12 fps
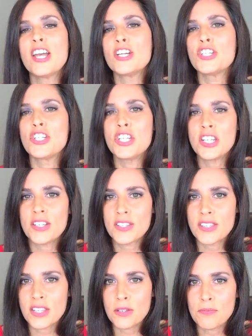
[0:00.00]
She
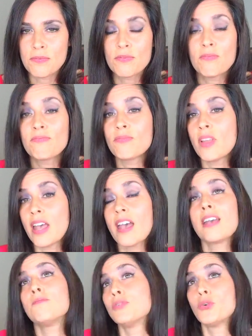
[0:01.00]
is the
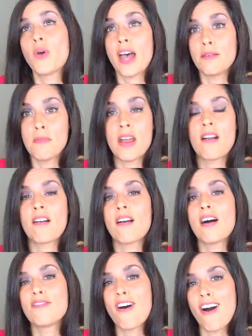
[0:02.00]
blue hen mare
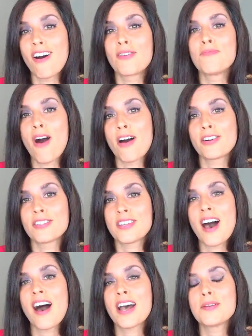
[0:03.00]
of our modern
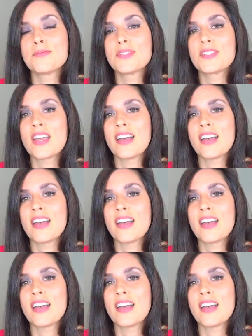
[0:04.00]
times,